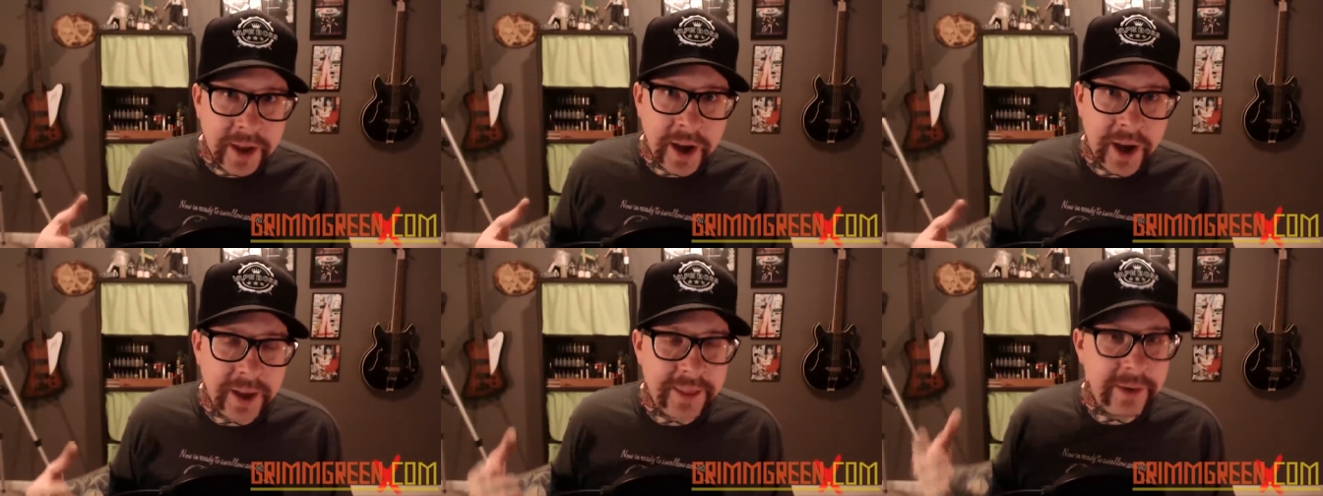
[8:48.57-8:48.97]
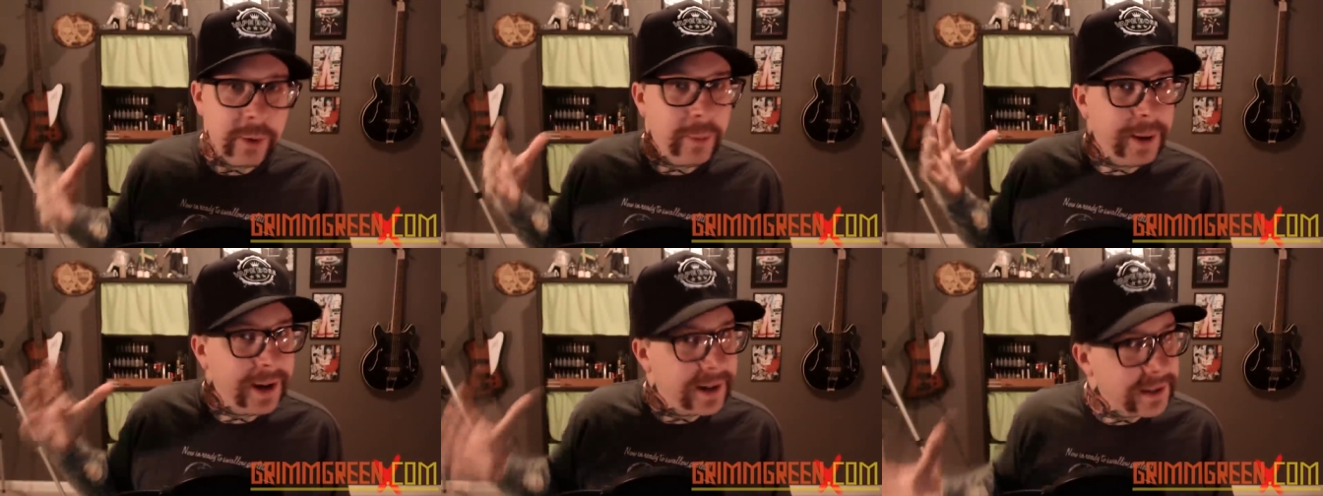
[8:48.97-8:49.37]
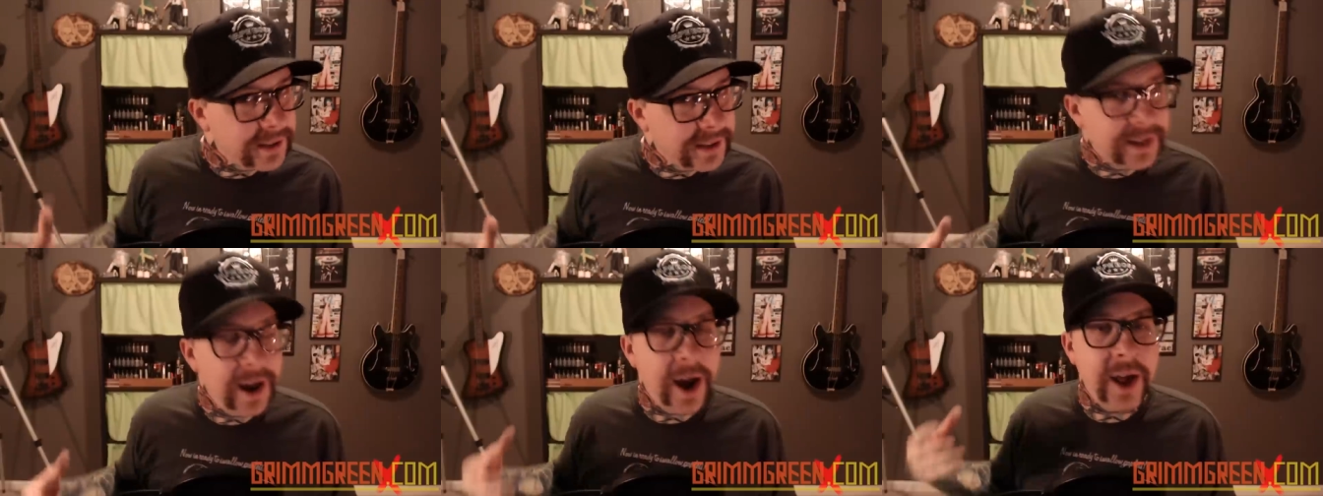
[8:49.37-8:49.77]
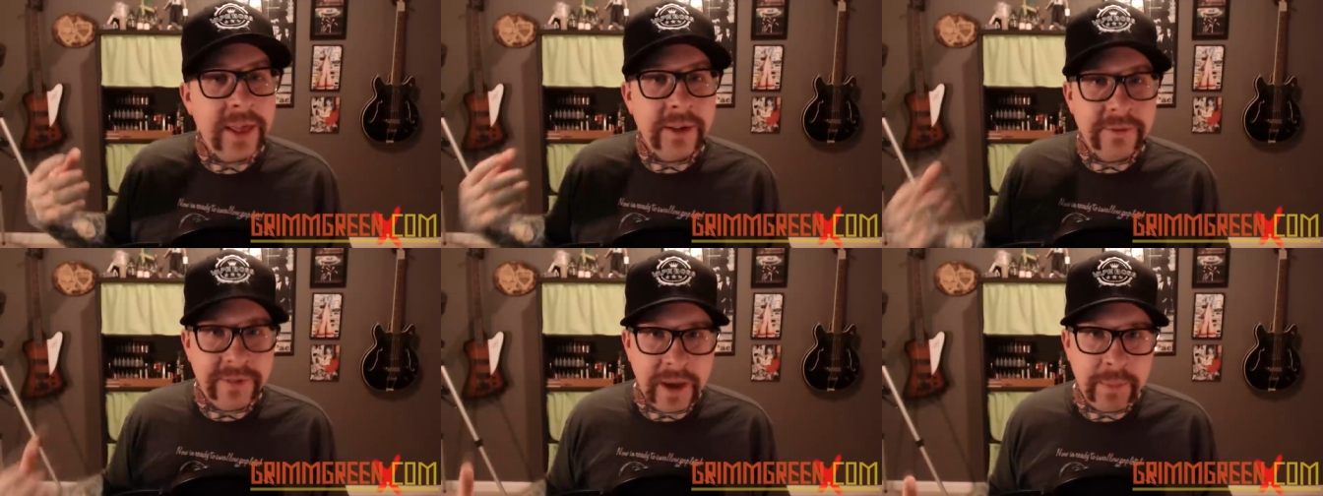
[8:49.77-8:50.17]
uh, they were by Kassan,
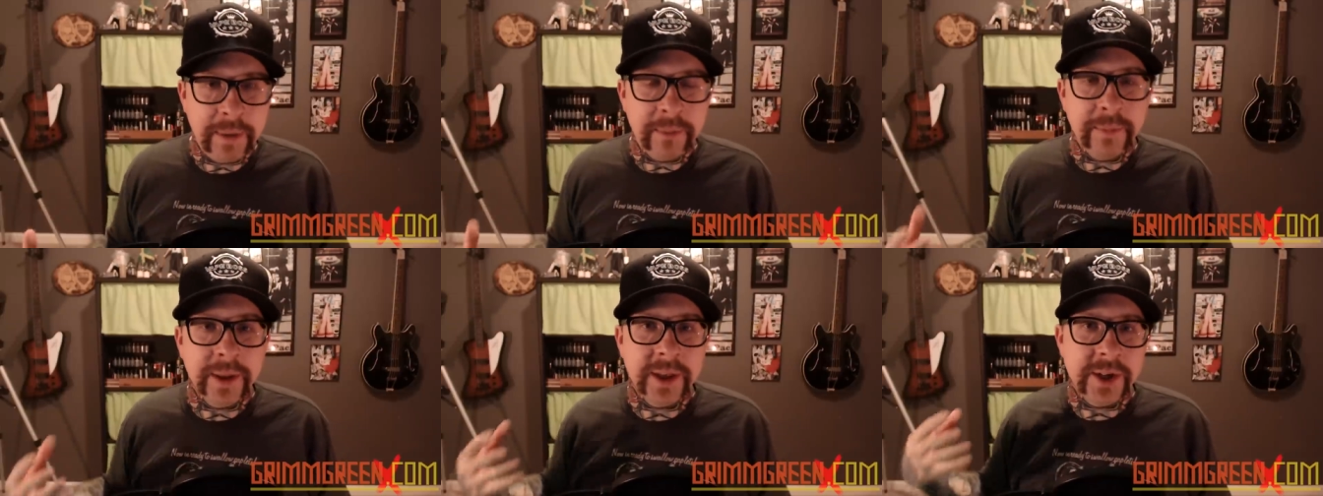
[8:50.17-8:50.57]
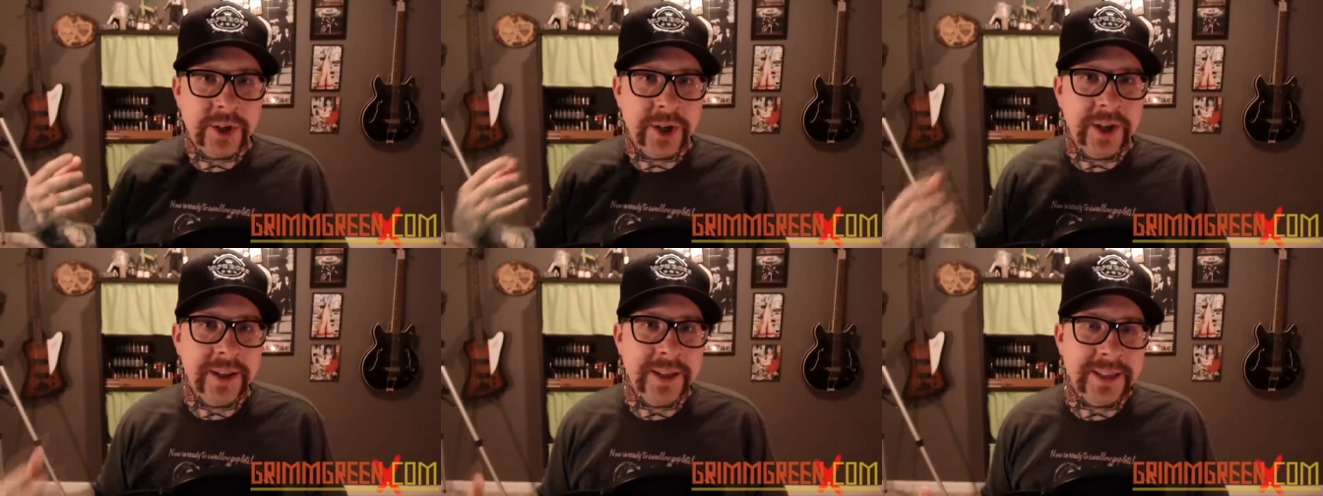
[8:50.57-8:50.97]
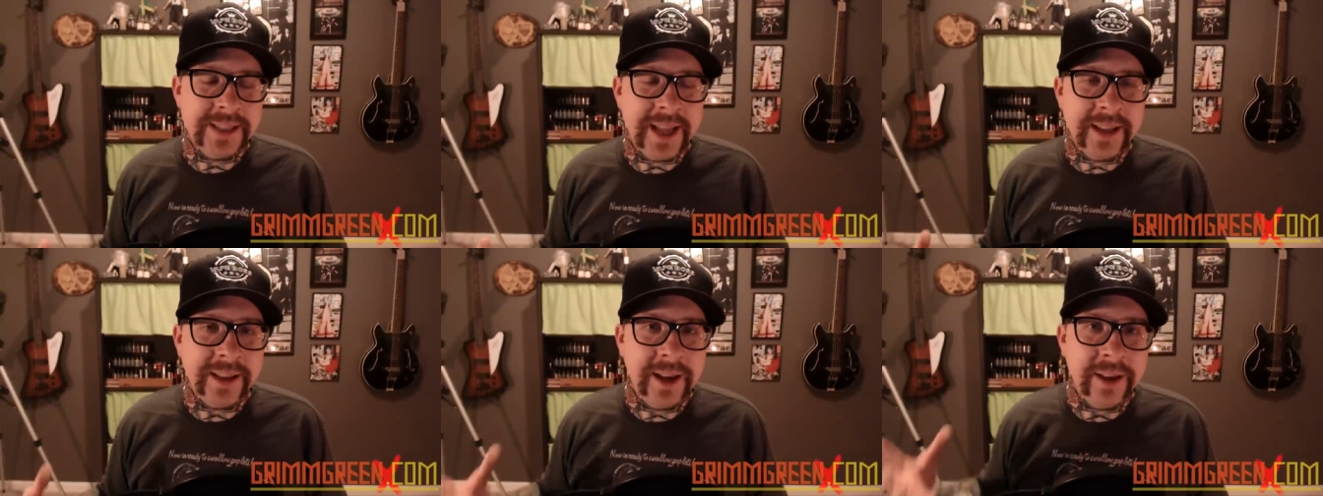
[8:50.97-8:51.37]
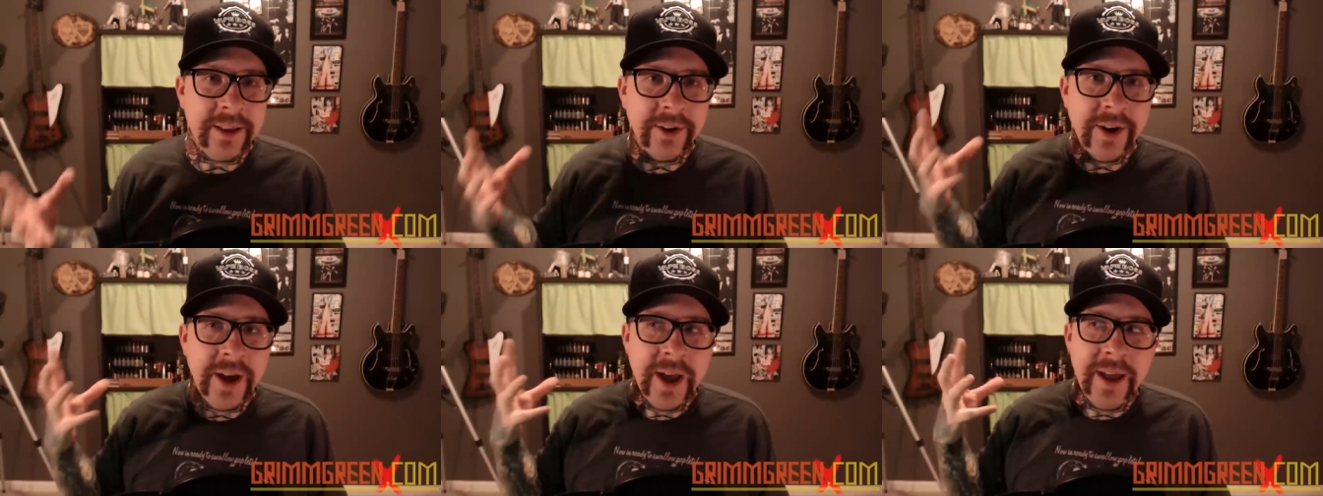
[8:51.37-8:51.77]
the vaping militia, this, that, and the
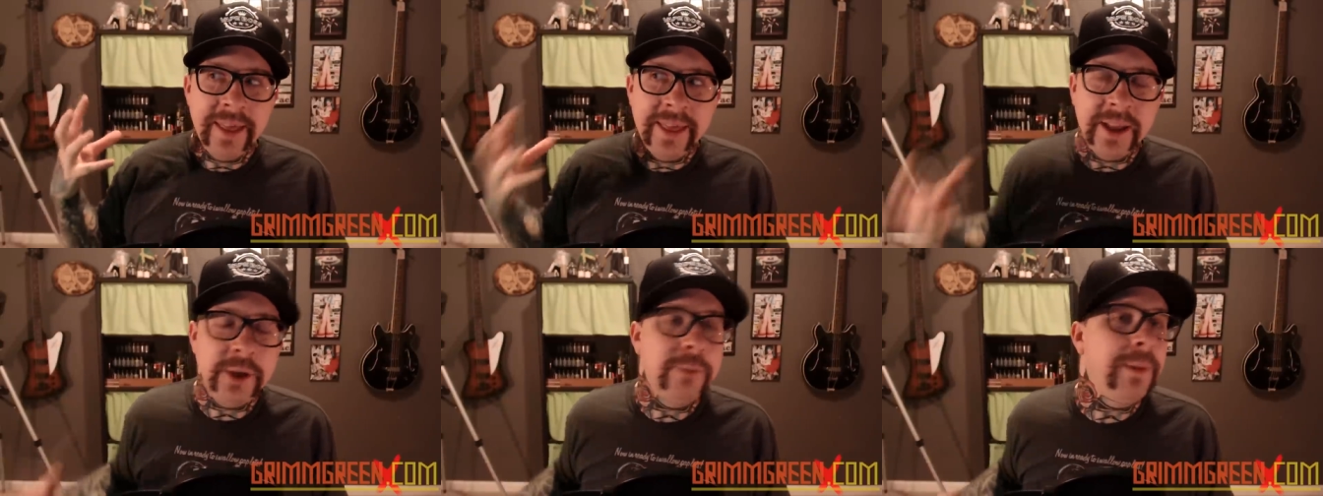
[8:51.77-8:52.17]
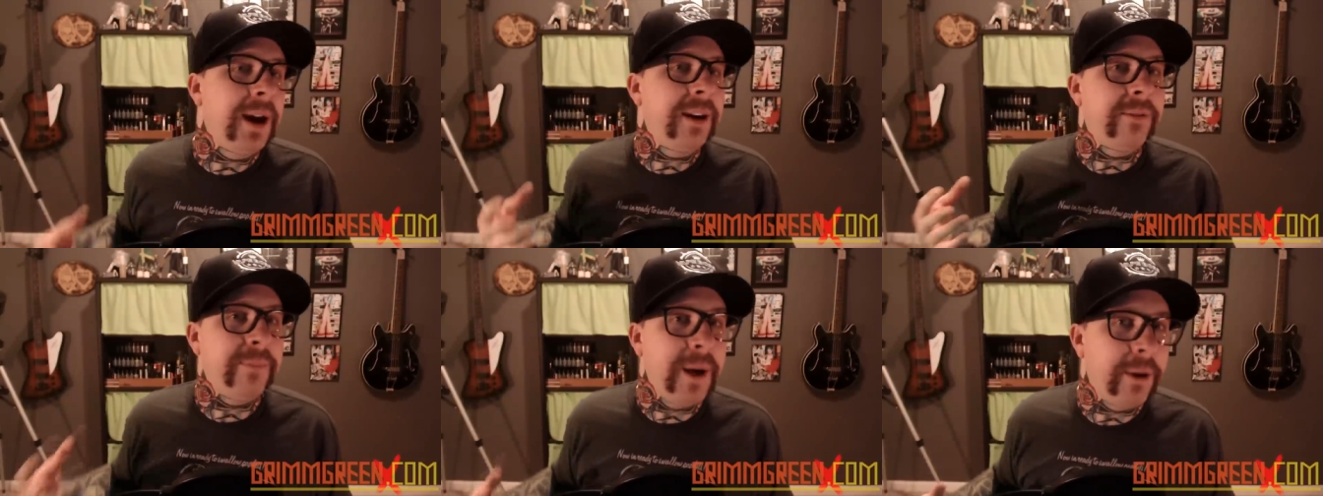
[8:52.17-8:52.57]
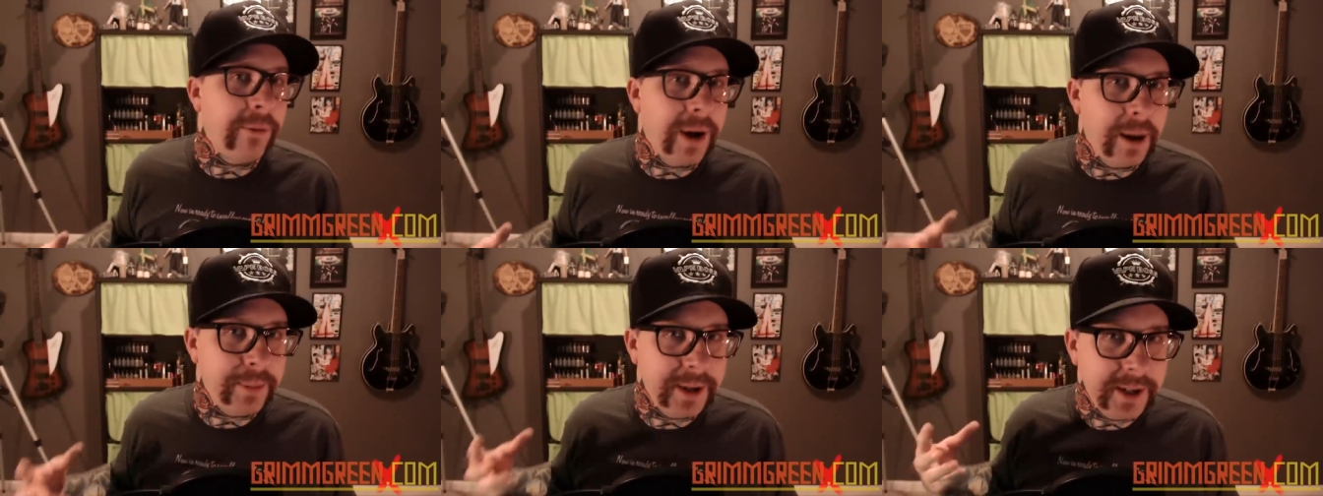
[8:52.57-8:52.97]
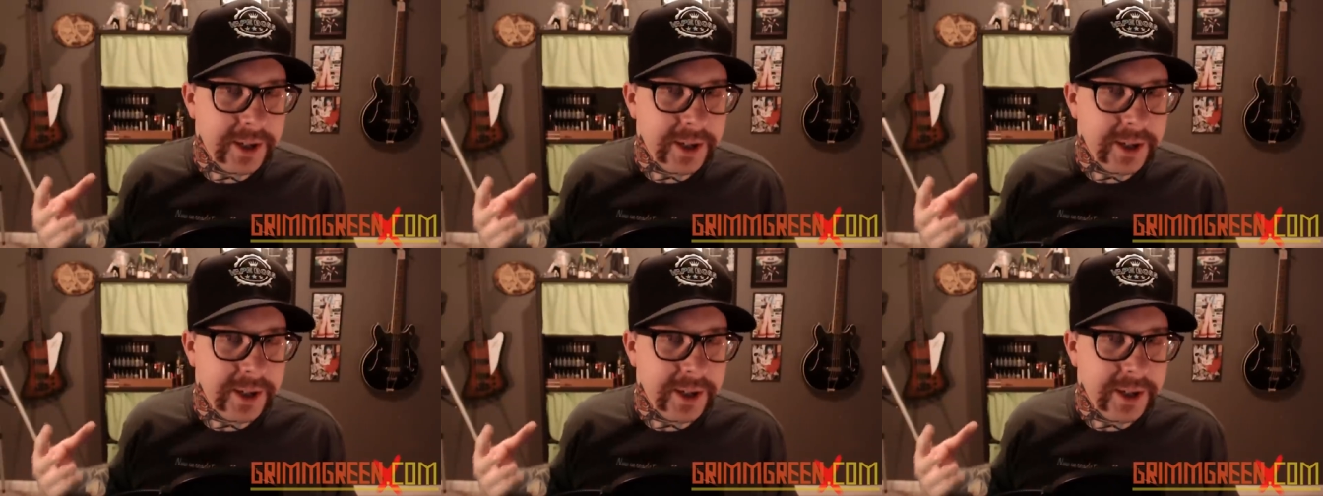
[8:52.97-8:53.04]
other, then you might have met Robbie.